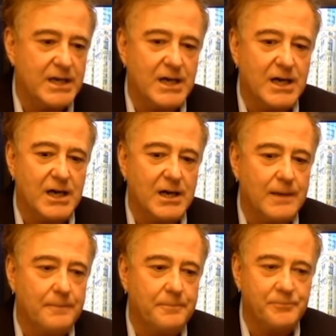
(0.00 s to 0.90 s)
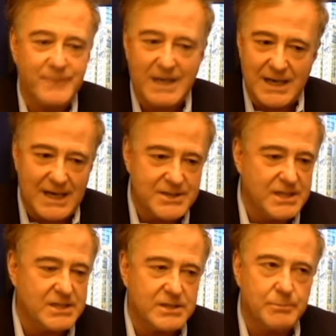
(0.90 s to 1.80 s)
I
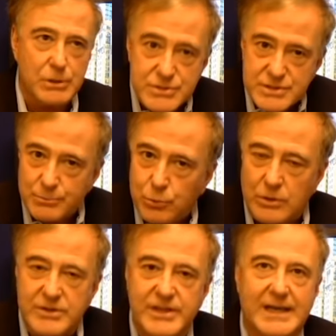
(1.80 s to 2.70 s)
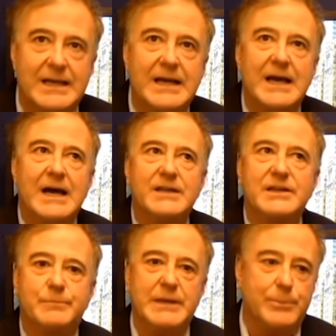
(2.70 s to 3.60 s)
think the most important thing
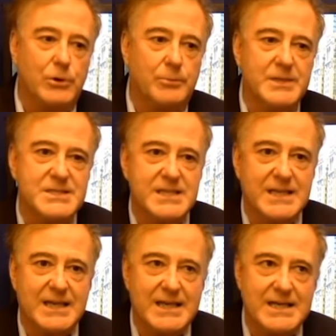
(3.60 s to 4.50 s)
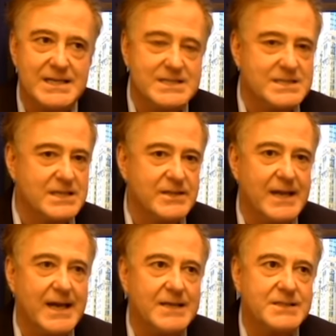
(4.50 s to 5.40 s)
that people are missing is
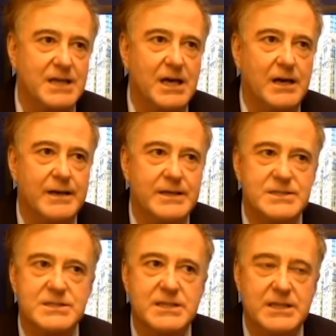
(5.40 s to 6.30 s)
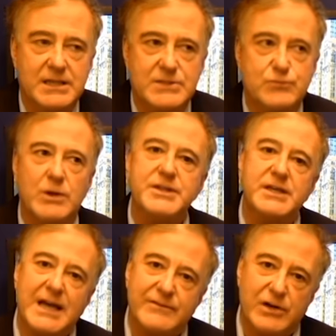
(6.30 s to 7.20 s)
that it's one thing
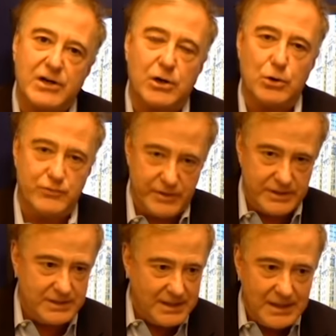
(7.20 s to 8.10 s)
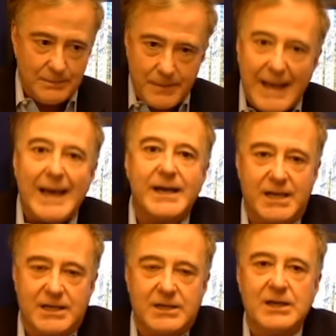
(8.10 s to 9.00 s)
to have a COVID
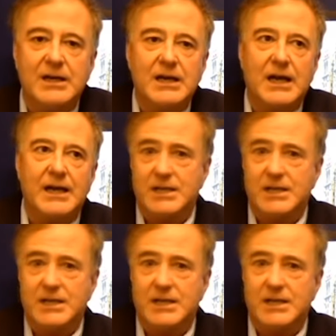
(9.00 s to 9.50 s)
panic, and